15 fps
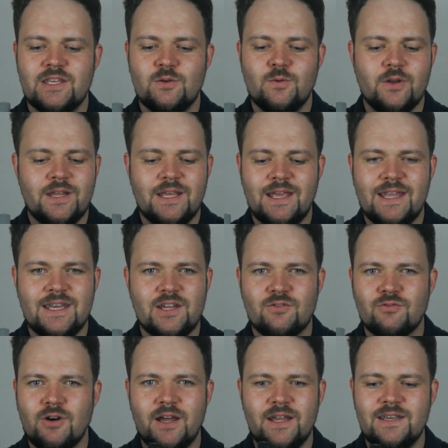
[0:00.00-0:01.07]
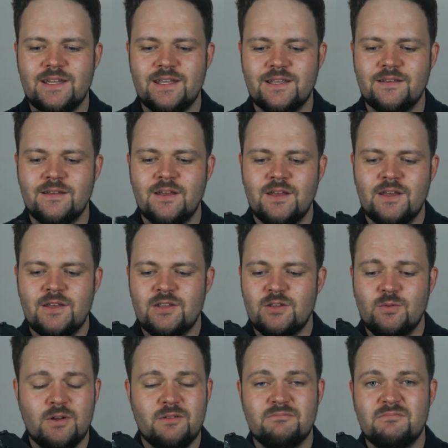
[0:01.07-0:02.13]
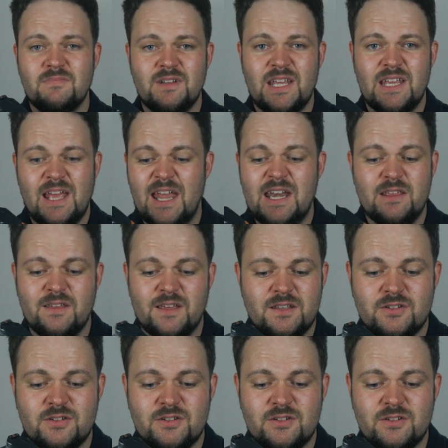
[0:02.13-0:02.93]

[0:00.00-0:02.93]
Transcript: You won't hear any grinding, you won't hear anything.